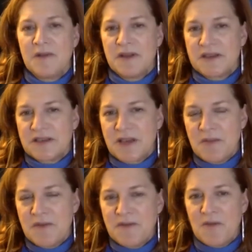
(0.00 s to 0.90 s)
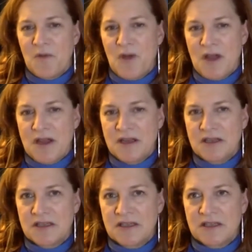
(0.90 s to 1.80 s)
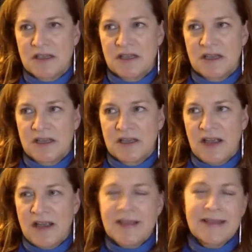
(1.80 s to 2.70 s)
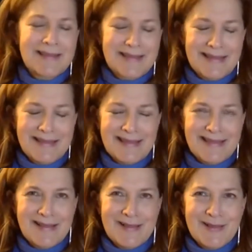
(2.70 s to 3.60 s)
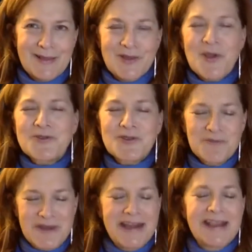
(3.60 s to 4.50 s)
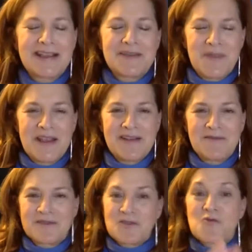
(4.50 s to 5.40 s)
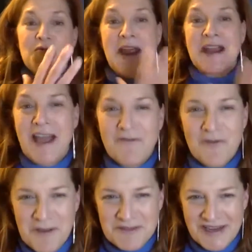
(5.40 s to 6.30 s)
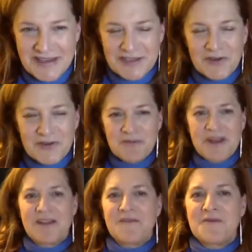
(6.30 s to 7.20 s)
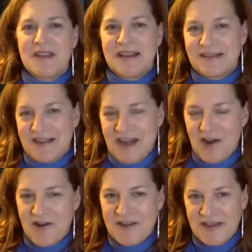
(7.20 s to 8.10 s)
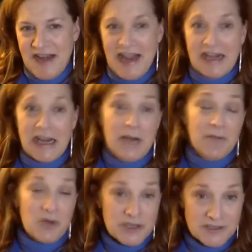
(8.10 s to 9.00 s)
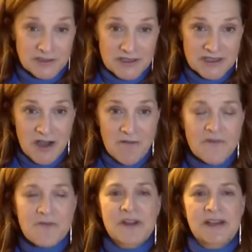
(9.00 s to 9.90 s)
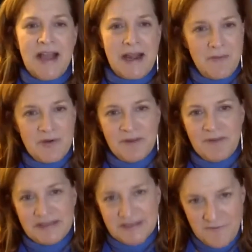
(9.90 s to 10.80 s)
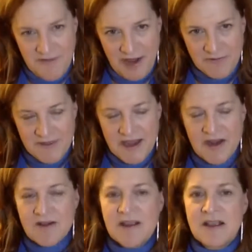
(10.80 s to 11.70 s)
Some of it was, I think, social media has been, it was great to have a website. Social media for me is an area that I had a lot of personal discomfort, really kind of putting myself out there